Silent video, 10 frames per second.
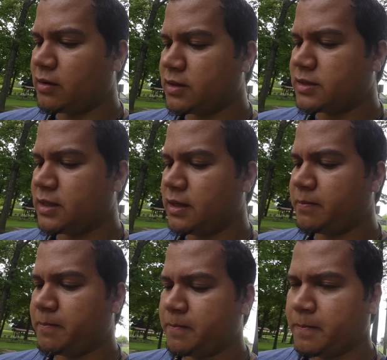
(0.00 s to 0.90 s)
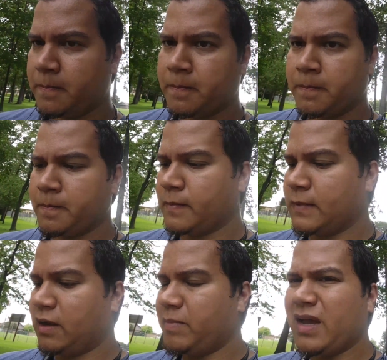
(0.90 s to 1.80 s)
Let's see.
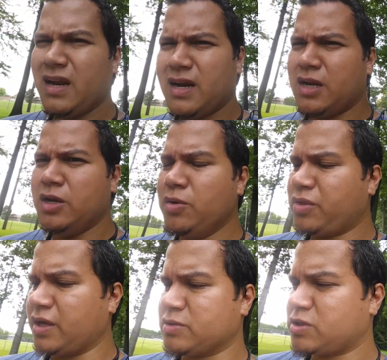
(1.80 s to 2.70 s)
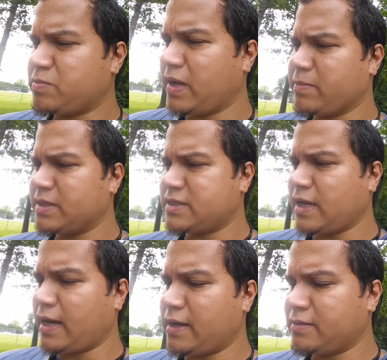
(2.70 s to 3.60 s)
Not getting any new things, which is making me
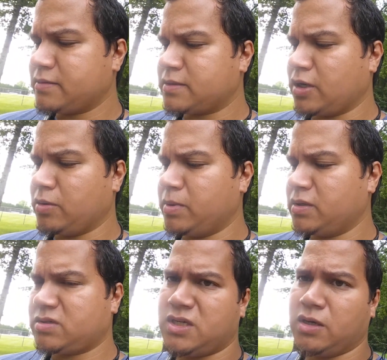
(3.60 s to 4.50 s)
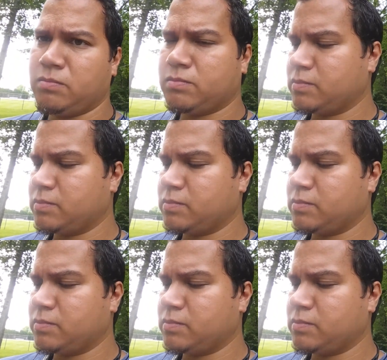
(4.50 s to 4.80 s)
sad. So, but still.